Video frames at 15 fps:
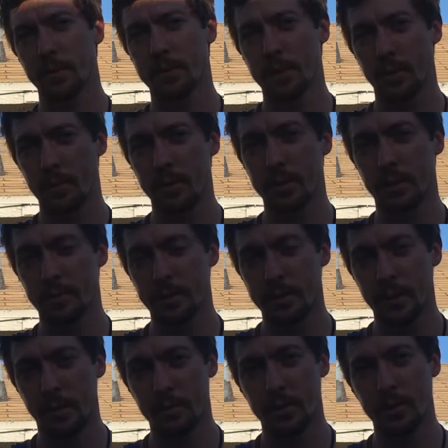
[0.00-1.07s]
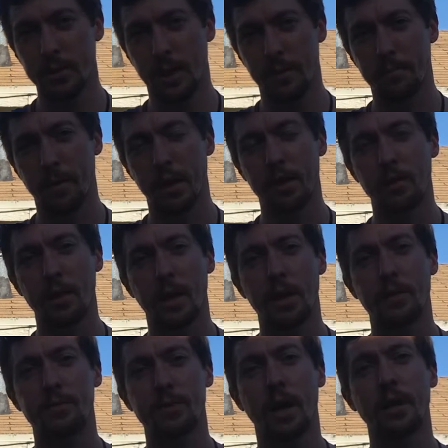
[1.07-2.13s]

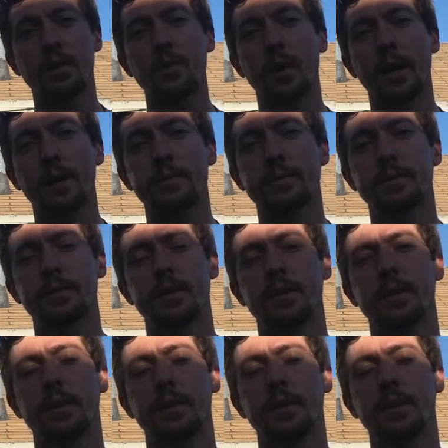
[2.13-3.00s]
www.mitolife.us,